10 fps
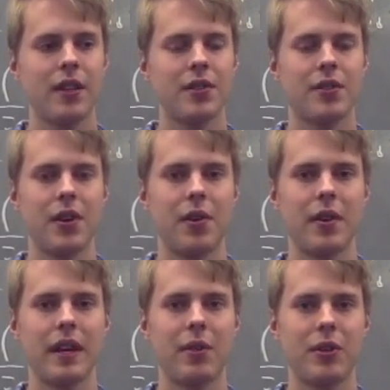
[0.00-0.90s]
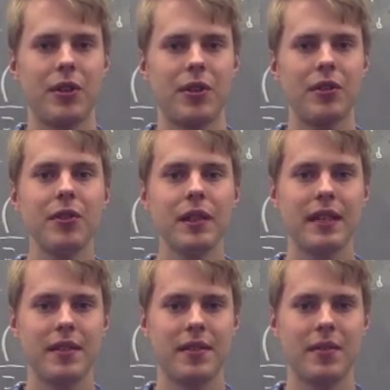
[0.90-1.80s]
So in order to do
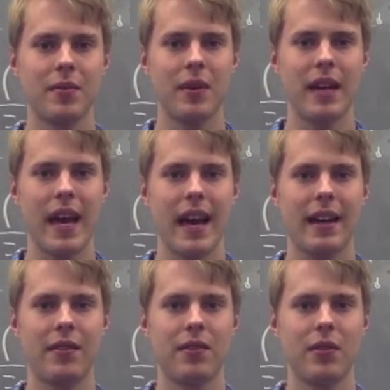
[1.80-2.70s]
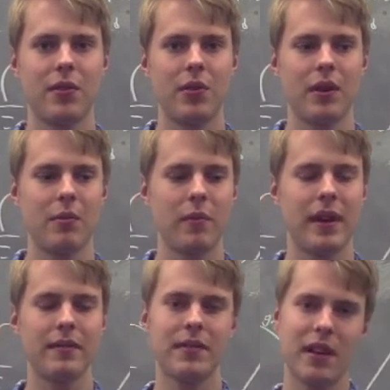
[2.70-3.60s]
this, we had to
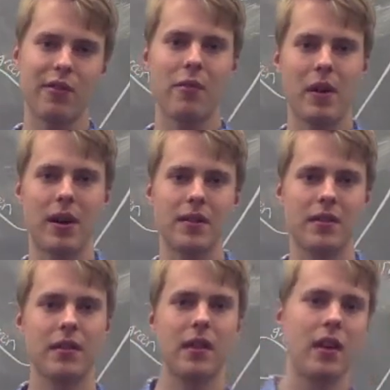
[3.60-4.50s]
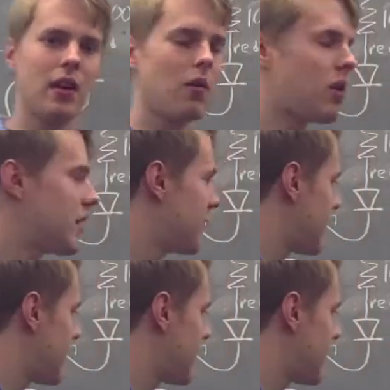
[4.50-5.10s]
implement several parts. One of